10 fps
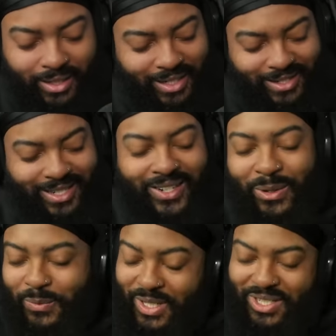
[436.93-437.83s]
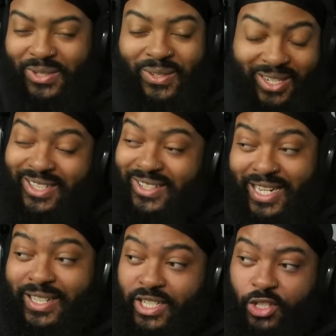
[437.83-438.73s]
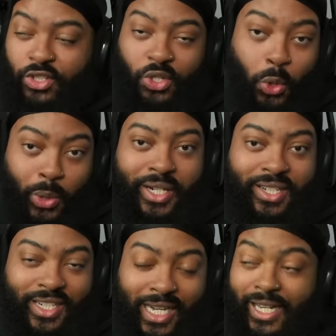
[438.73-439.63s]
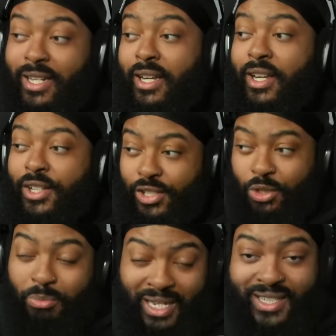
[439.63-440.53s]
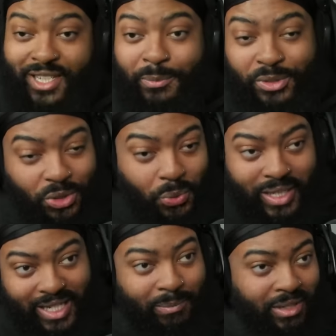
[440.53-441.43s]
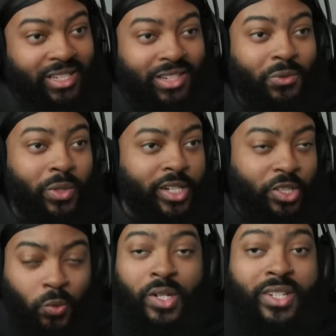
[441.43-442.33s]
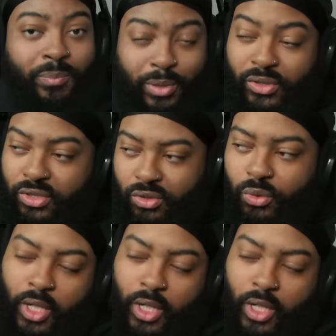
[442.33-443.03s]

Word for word: So Undertaker's notorious like you mess up, you hit me somewhere you weren't supposed to.